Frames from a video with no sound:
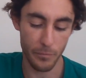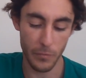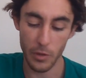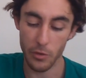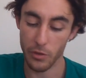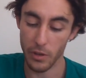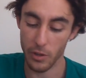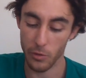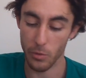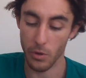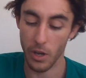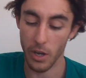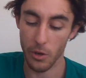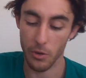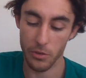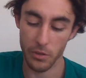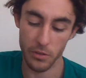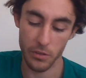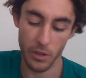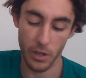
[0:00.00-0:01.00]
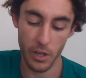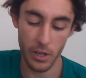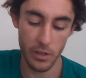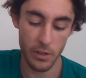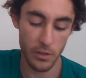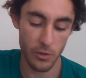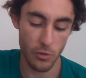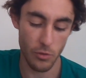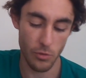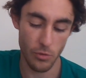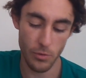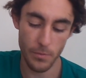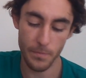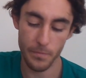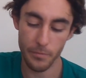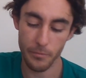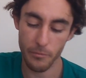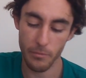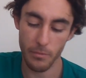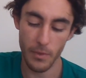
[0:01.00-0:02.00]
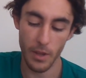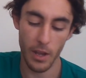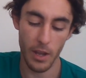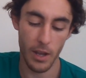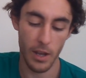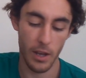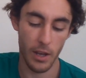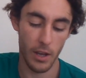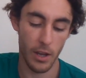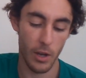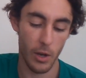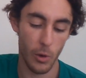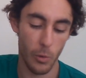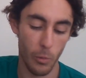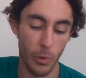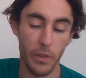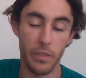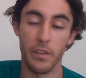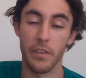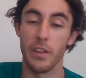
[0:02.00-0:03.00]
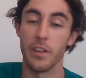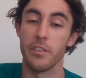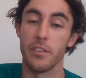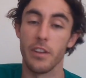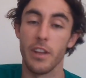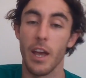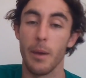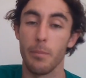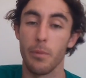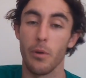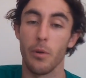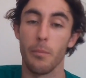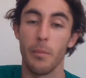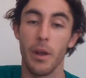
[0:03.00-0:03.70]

So that's what I was assigned to. One thing that did happen on